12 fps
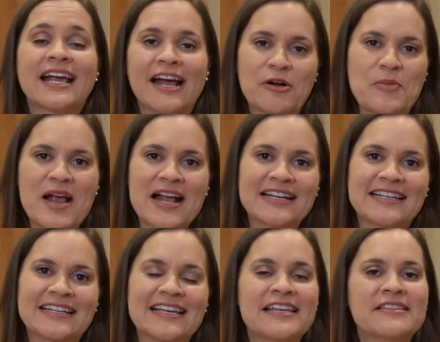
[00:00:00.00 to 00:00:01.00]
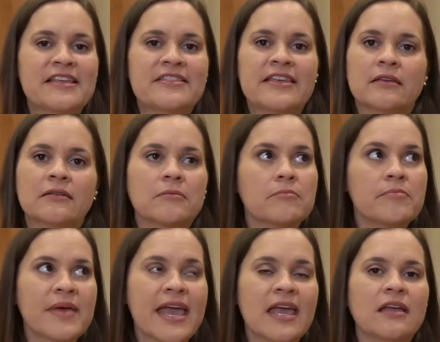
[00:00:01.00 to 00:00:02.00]
chiropractic and they think
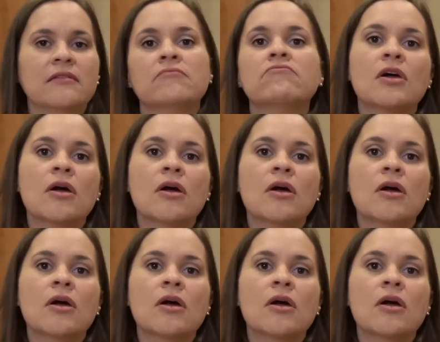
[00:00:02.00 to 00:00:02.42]
pain